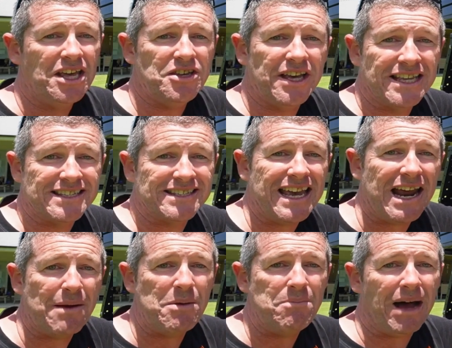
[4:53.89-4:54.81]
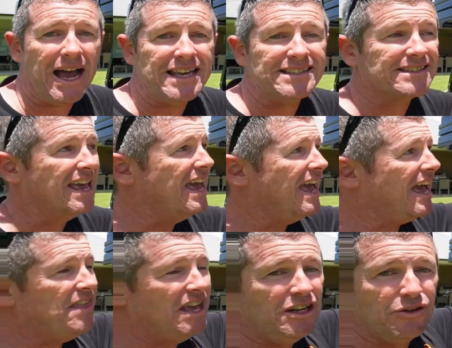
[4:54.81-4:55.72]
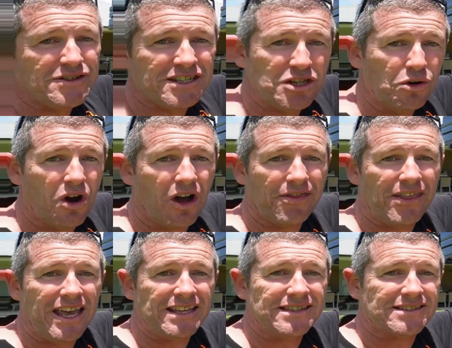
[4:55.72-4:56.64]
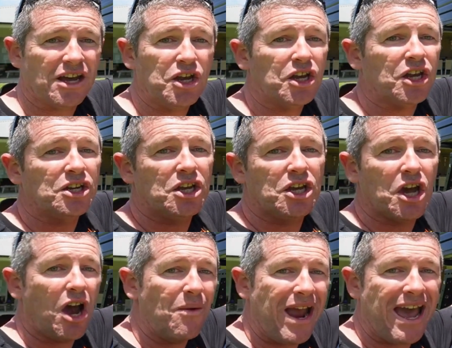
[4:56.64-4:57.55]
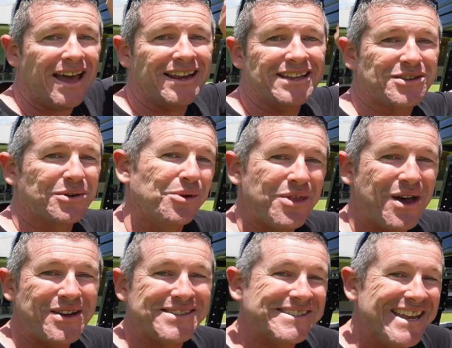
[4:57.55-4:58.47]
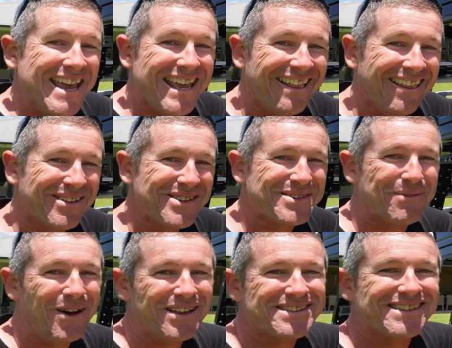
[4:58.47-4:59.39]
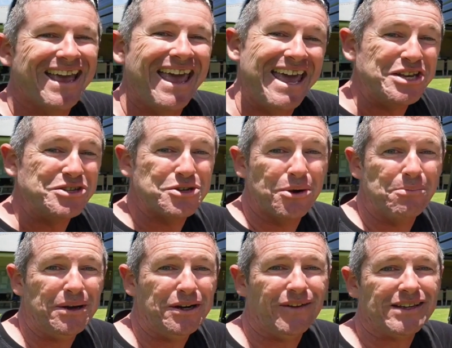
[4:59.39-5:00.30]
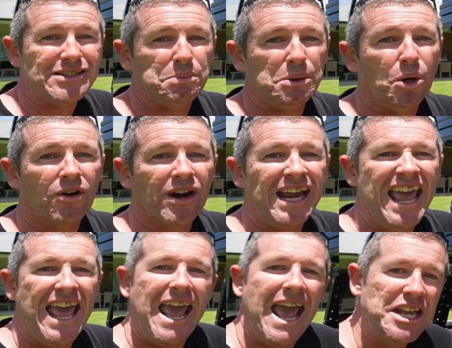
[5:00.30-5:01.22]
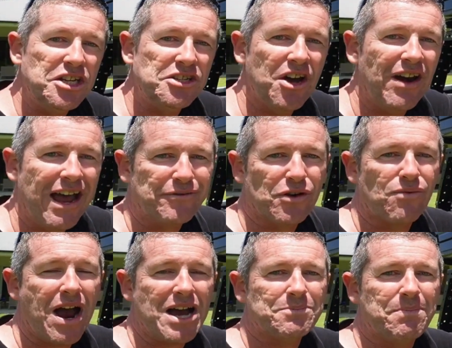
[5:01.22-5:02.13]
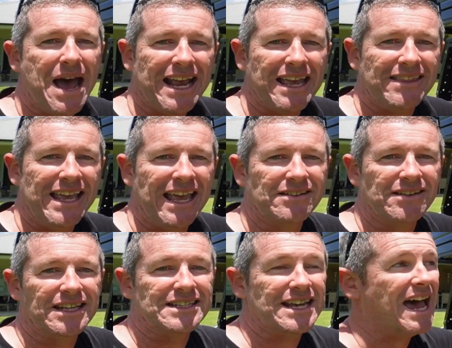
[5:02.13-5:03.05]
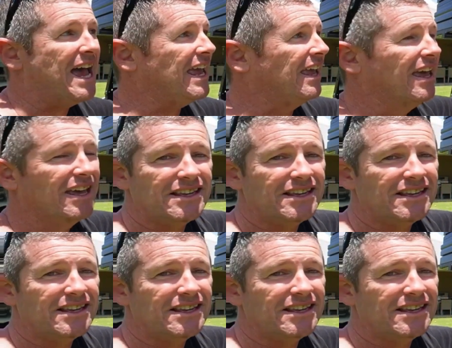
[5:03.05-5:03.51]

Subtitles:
You can set up a base and then you've still got this so you can go out into all those sneaky little spots, do a bit of exploring, and you don't have to rush back at the end of the day.